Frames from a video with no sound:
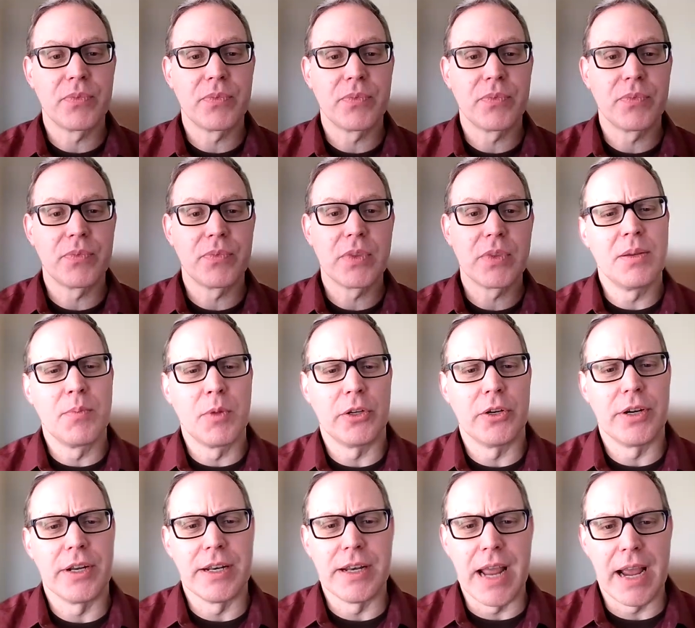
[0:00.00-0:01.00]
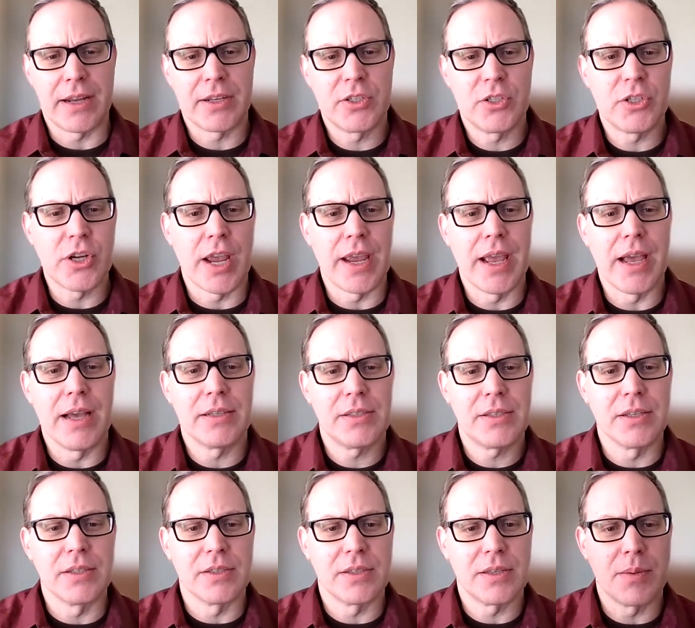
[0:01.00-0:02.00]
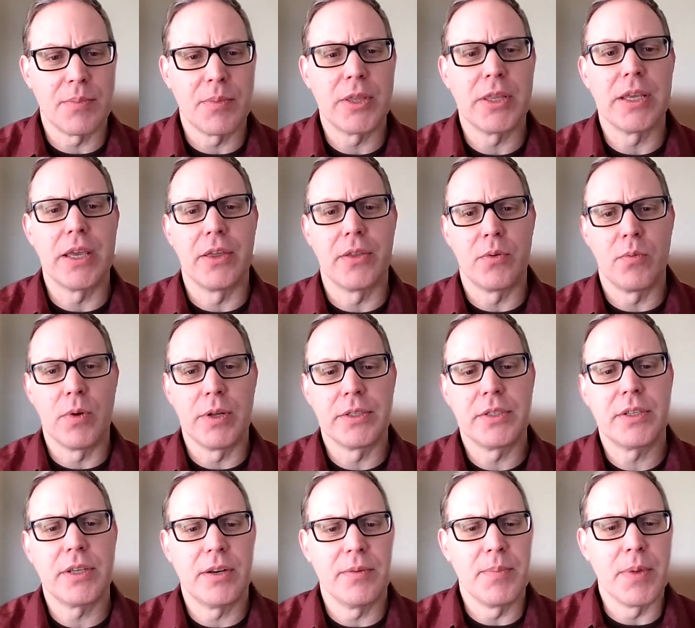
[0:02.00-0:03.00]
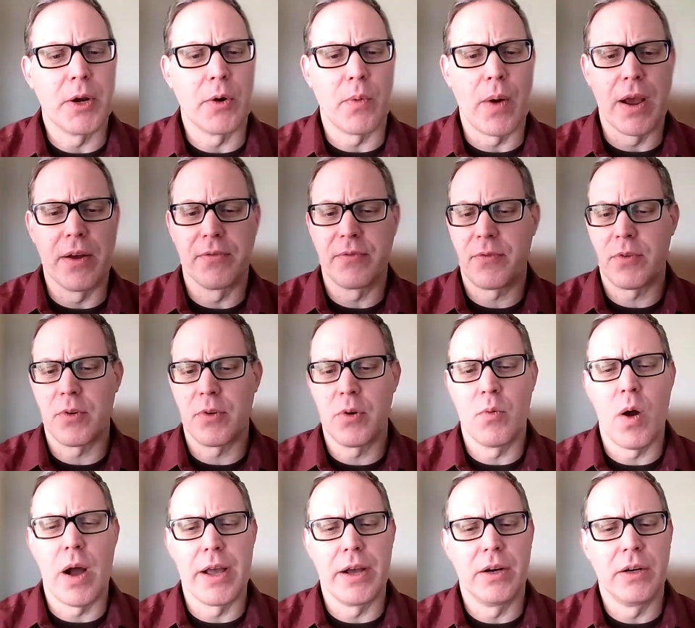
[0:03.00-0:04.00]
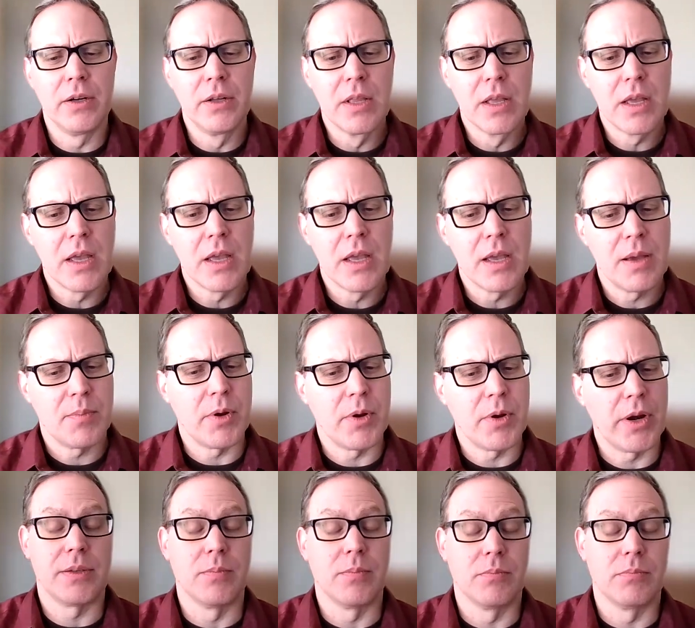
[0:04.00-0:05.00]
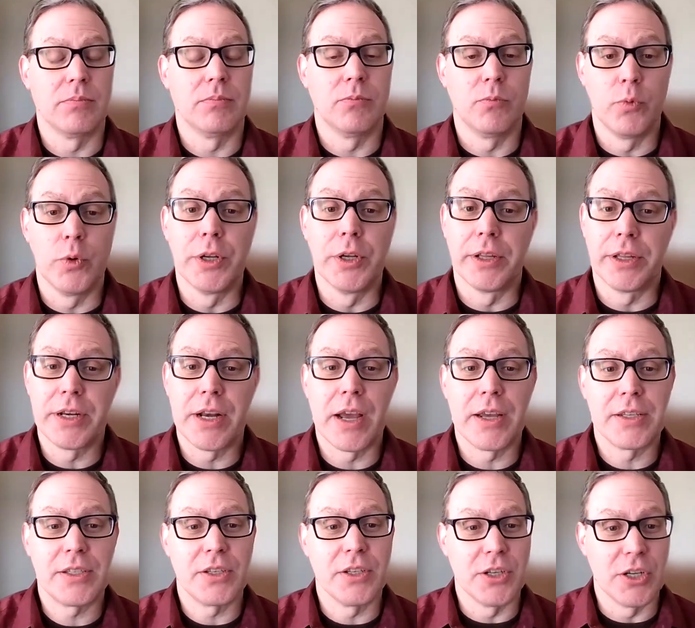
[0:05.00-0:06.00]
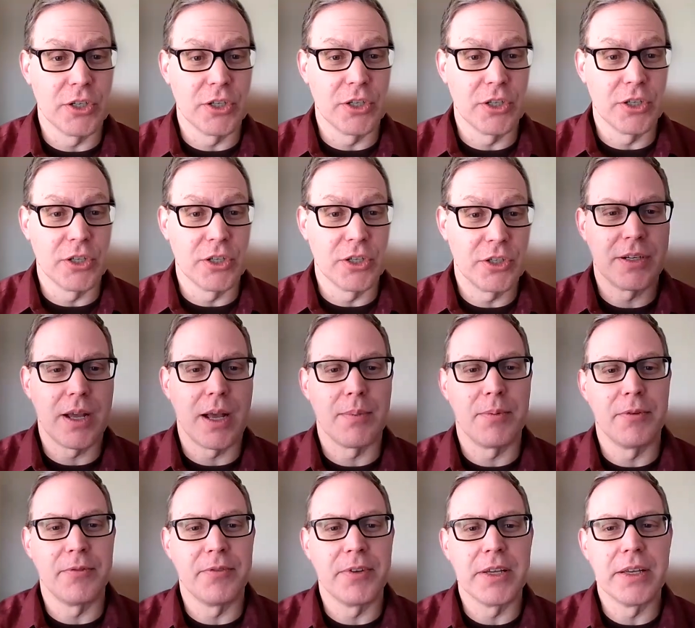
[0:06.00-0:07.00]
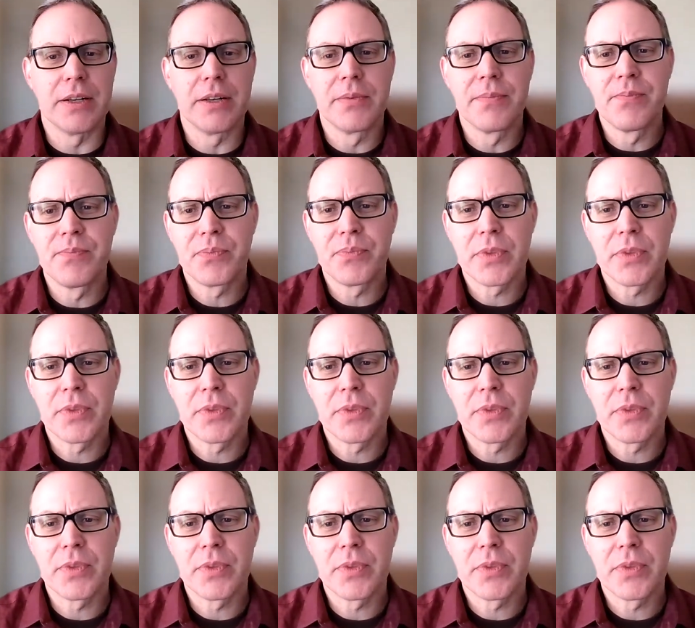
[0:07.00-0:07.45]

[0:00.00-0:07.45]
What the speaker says: It's similar to Next.js and some of the other ones that have been around for a while, but it has some really nice additions on top of it.